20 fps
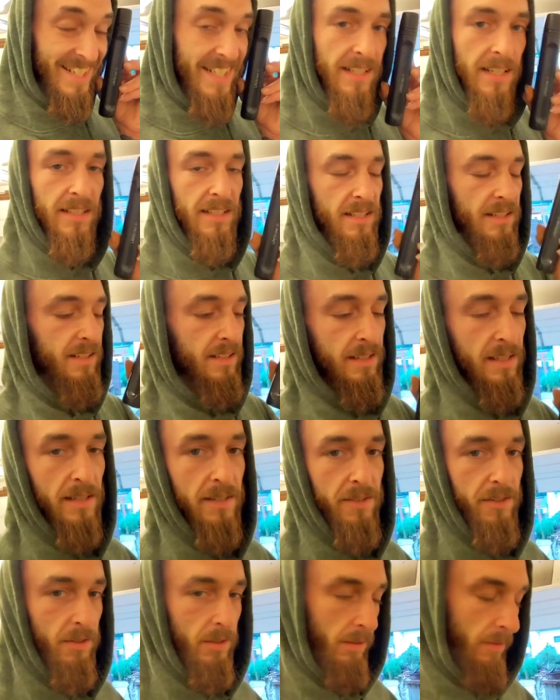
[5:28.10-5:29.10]
That's an
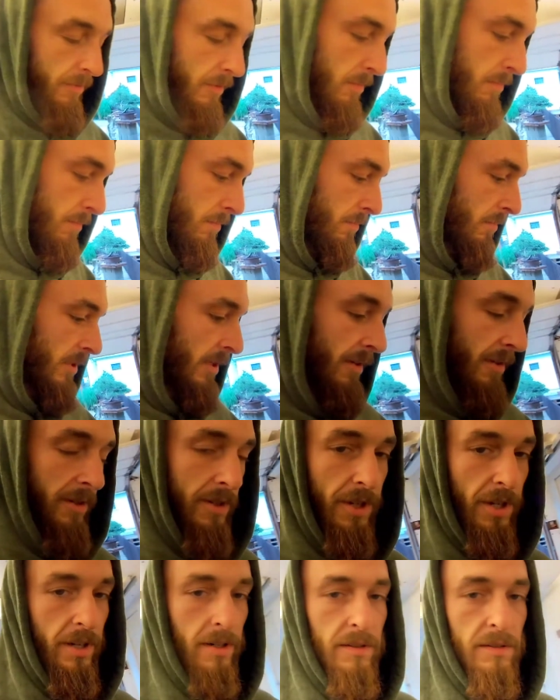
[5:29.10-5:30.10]
inside joke from my other
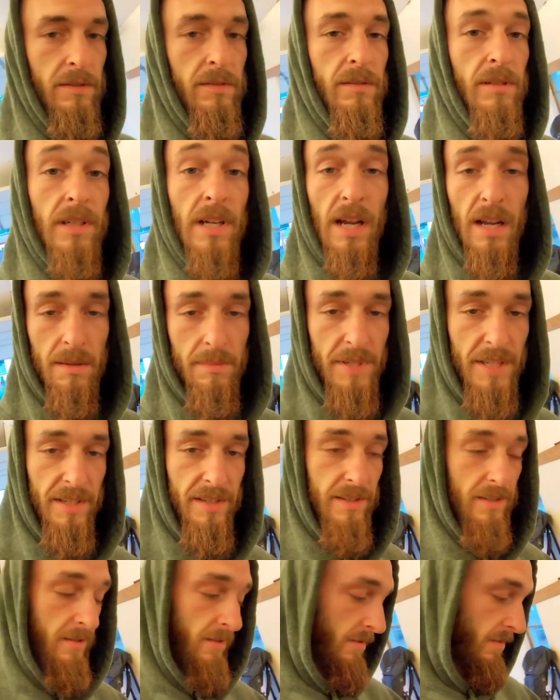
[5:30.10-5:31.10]
channel,
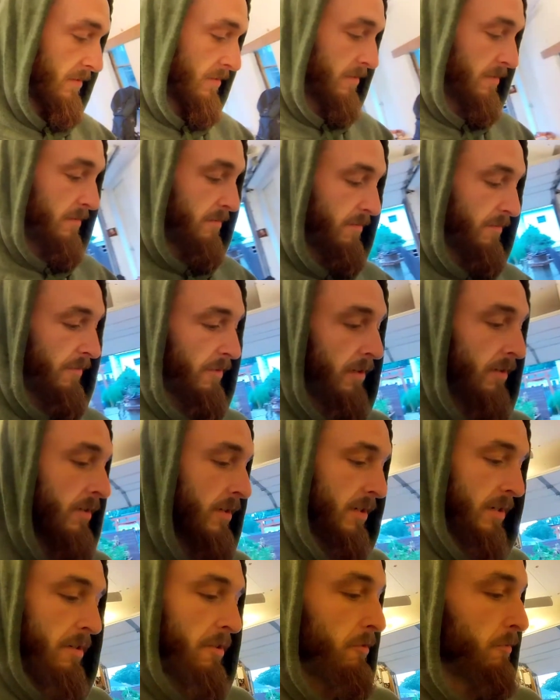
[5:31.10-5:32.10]
Comedia. If you're
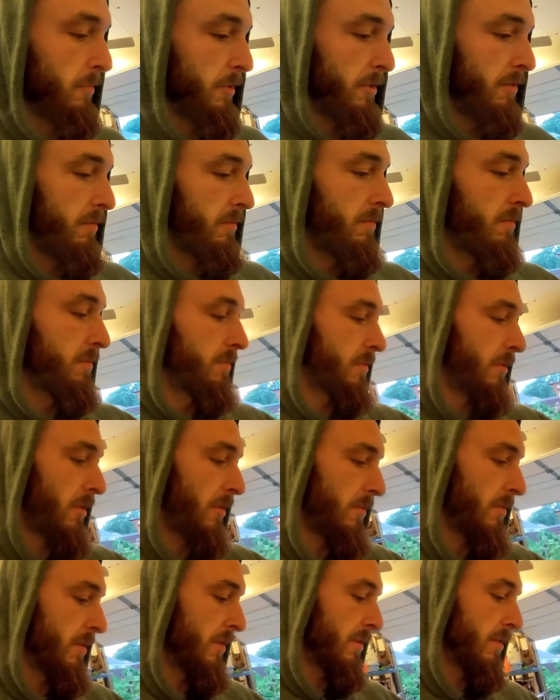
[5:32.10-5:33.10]
into humor,
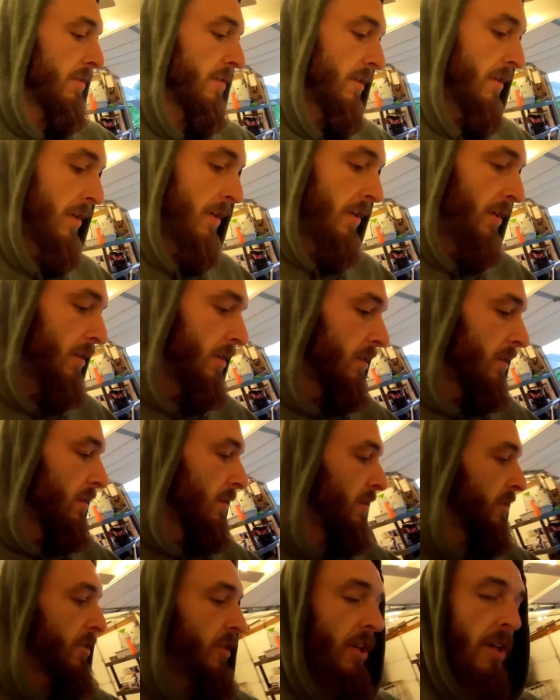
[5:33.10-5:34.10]
go there.
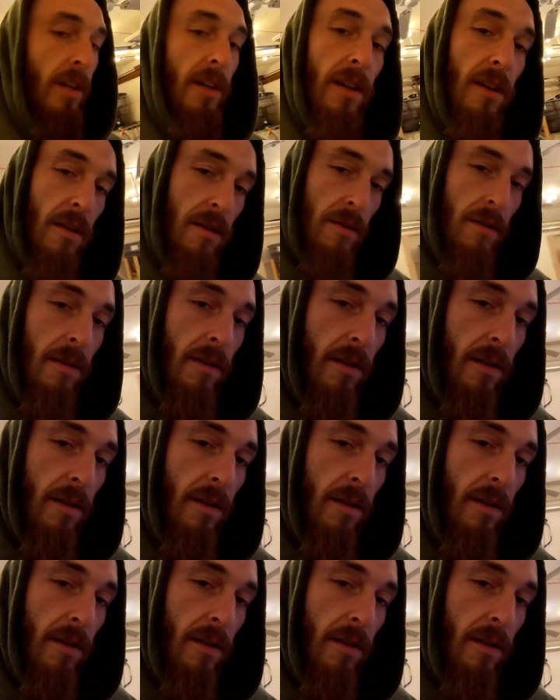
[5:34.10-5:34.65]
Check it out.